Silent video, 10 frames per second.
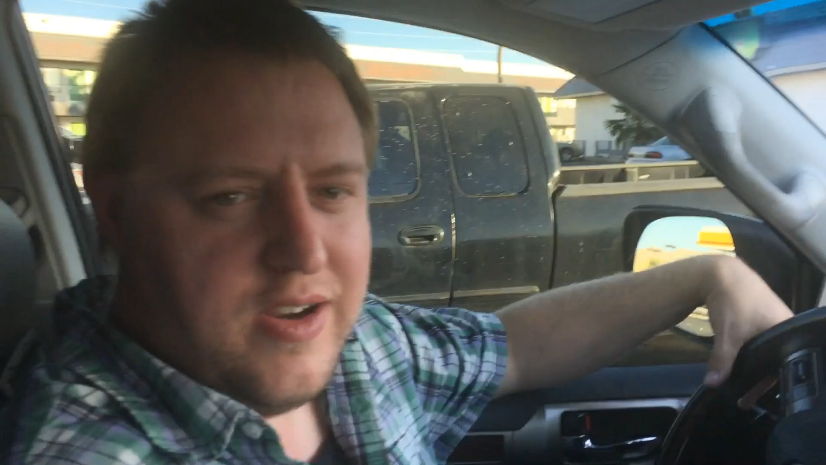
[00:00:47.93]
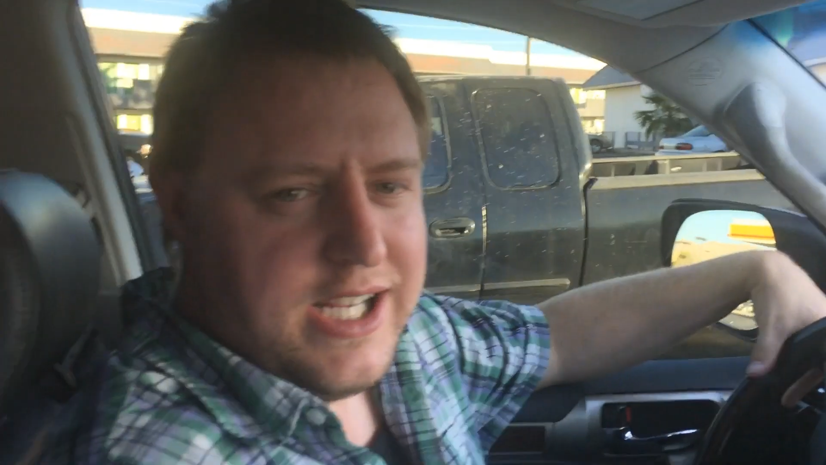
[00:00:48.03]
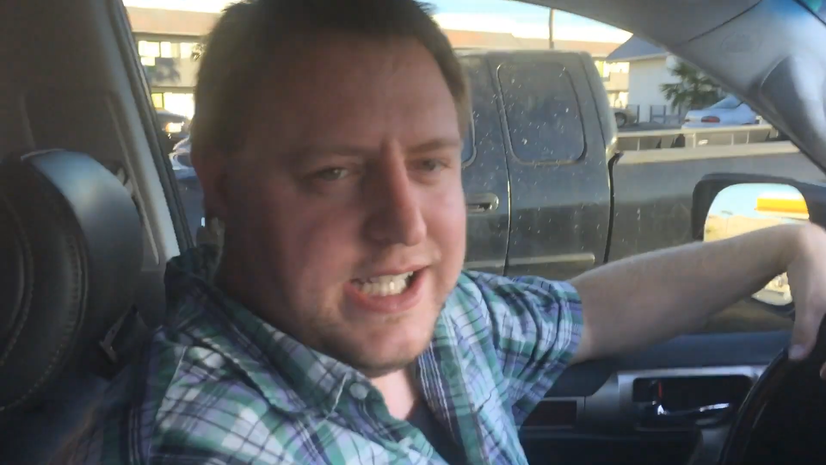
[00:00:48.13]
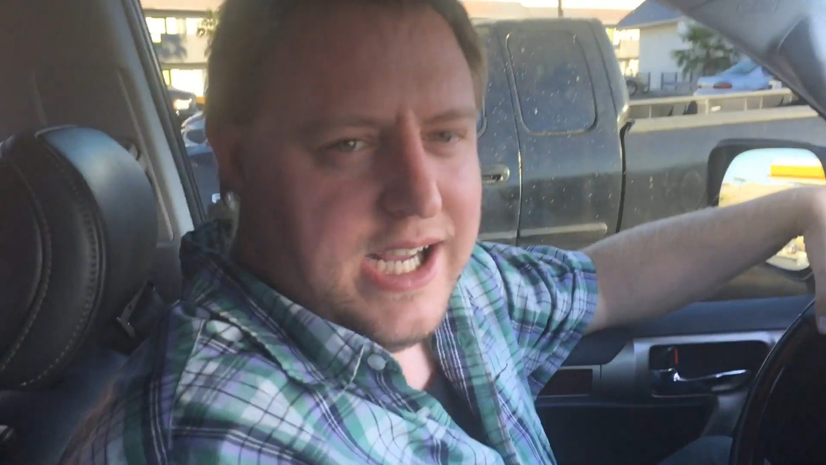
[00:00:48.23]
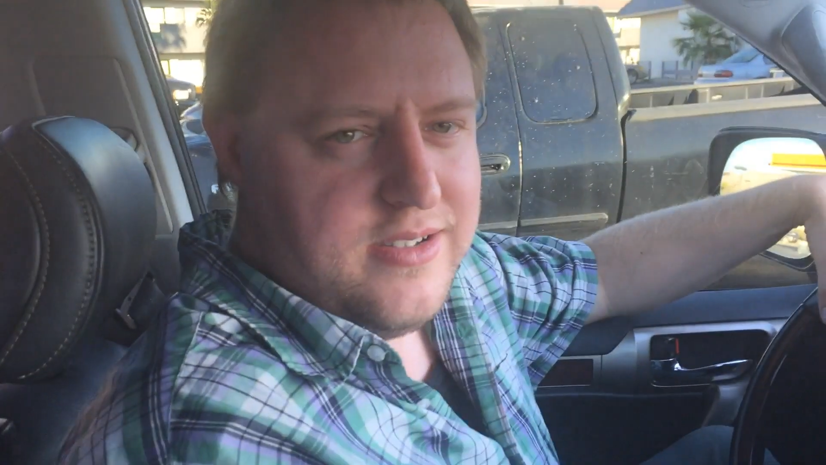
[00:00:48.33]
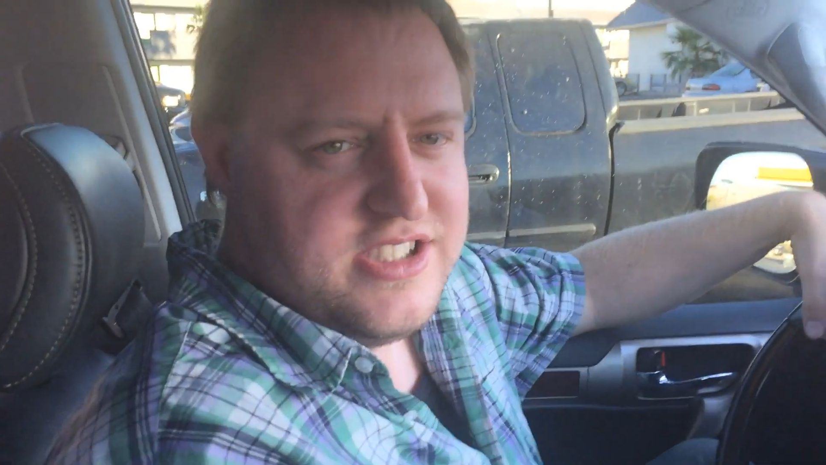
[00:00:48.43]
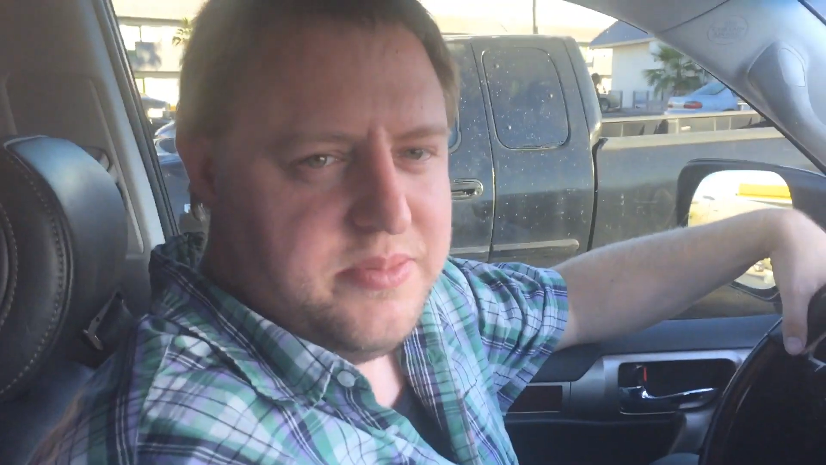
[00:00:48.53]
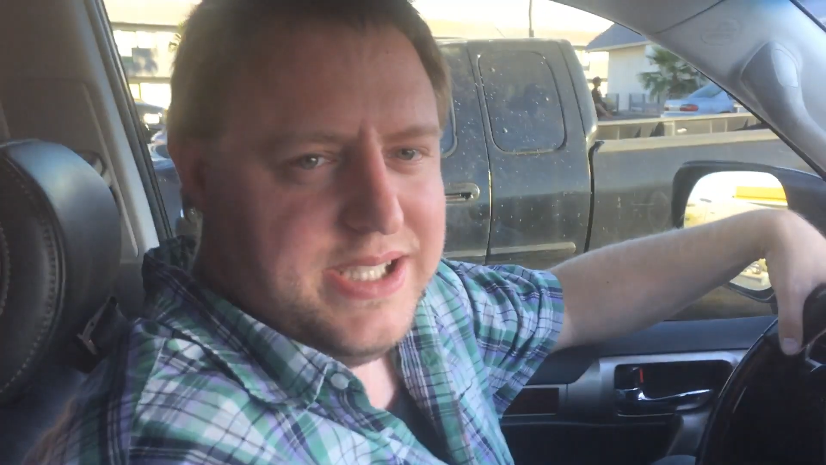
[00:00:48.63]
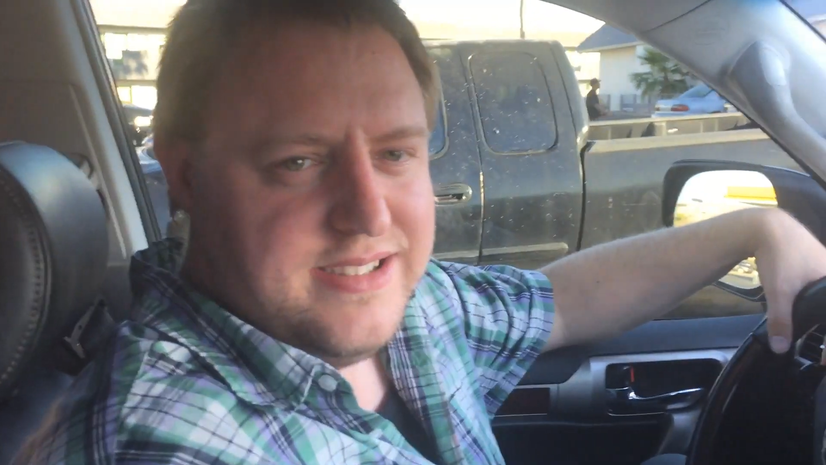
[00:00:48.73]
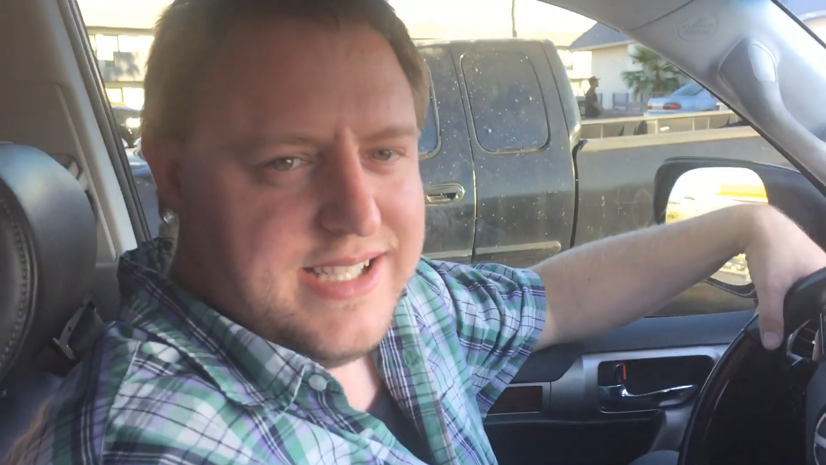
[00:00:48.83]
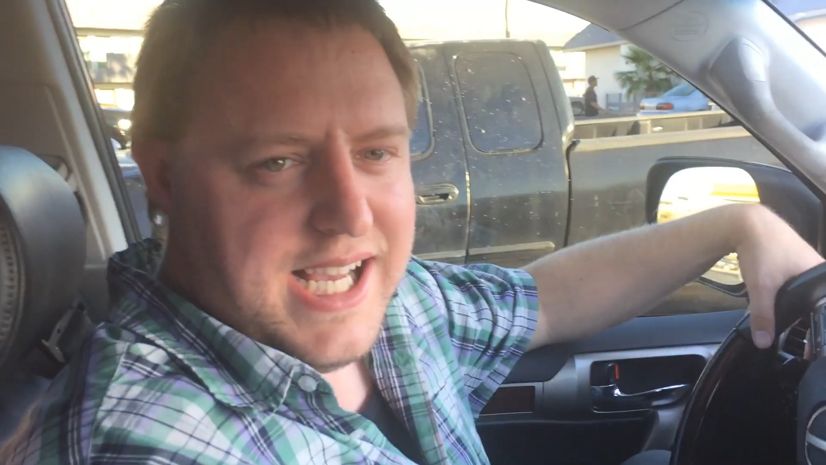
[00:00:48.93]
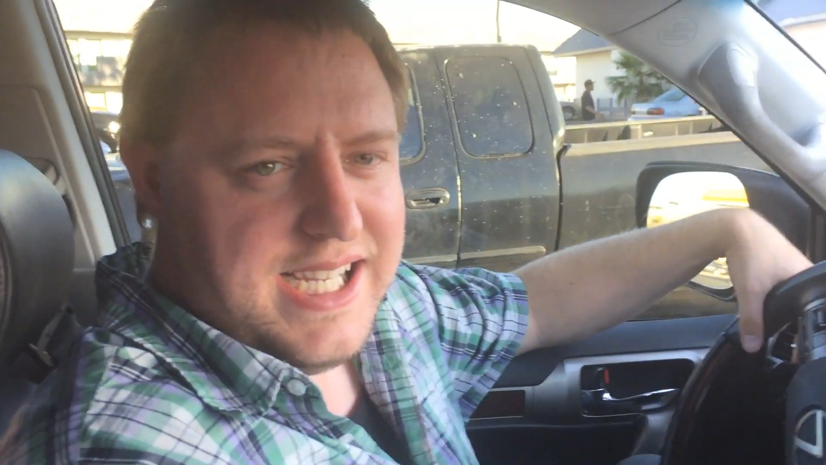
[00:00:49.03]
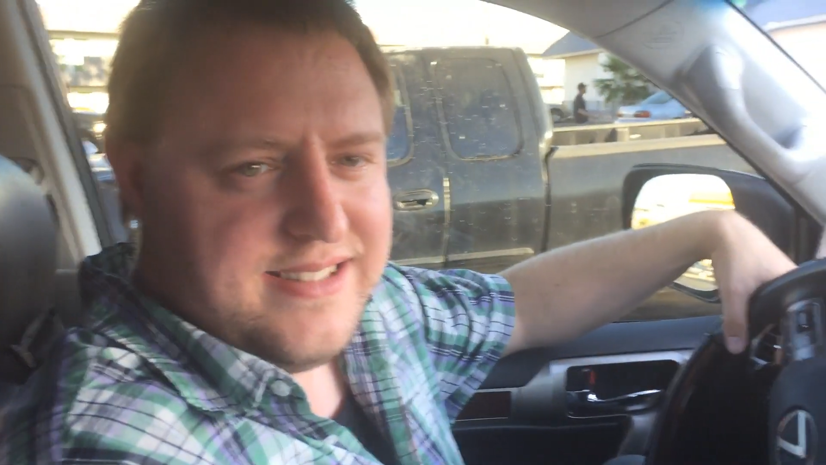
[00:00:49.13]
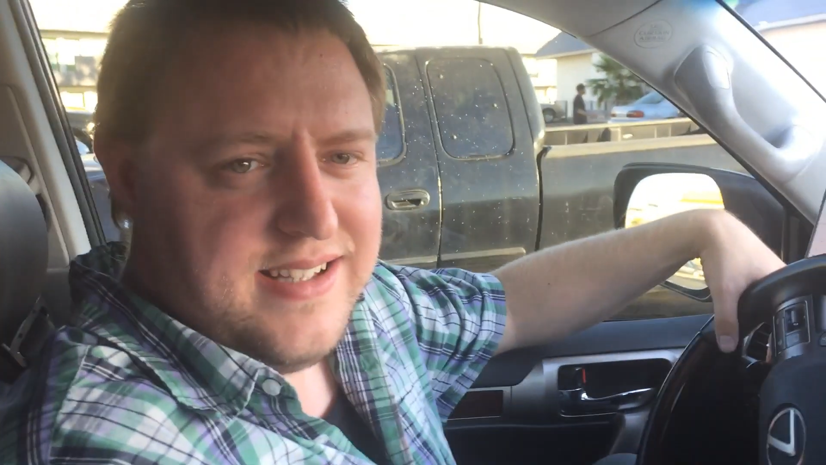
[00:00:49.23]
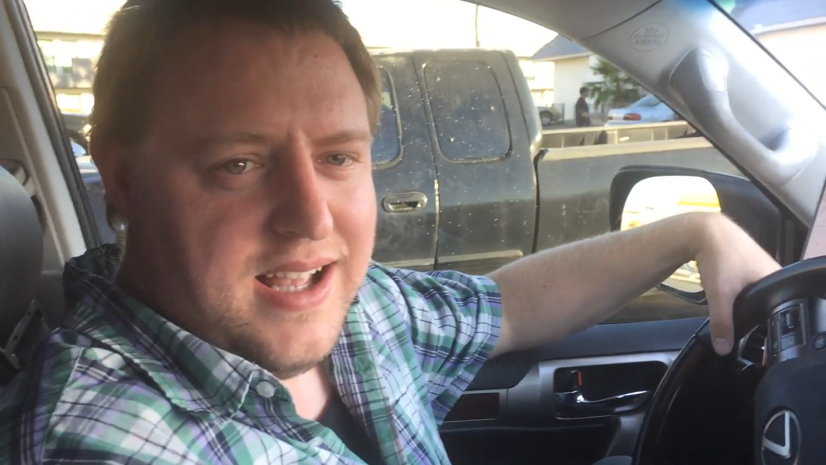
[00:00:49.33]
Craig and Nellis to be
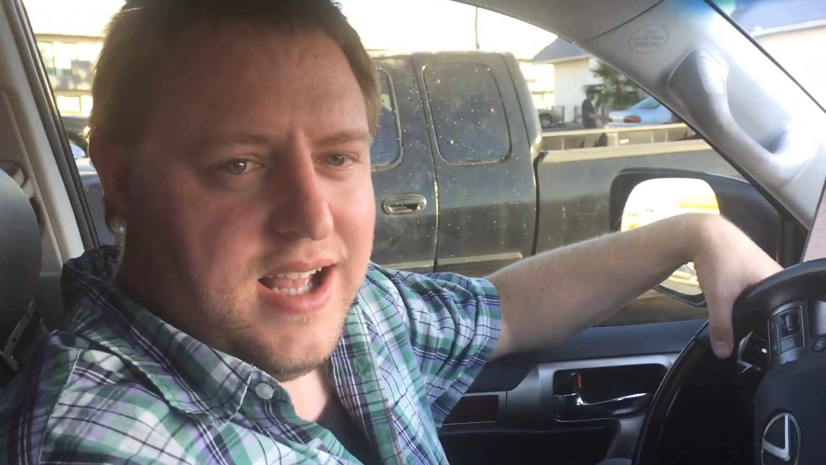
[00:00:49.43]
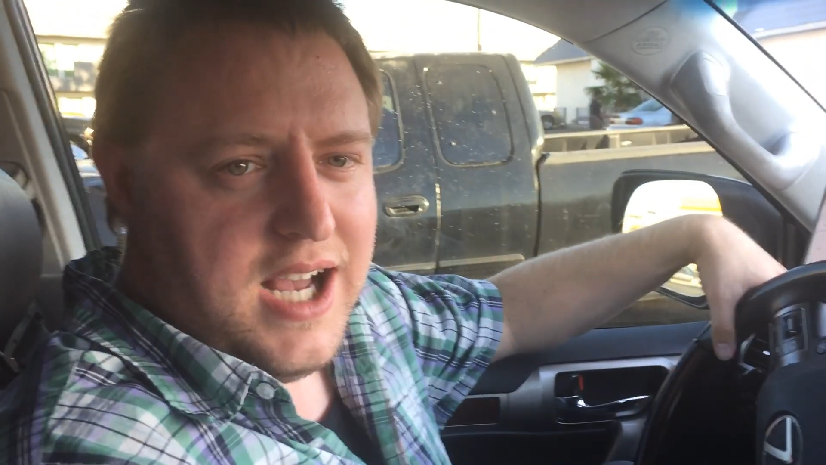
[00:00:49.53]
exact.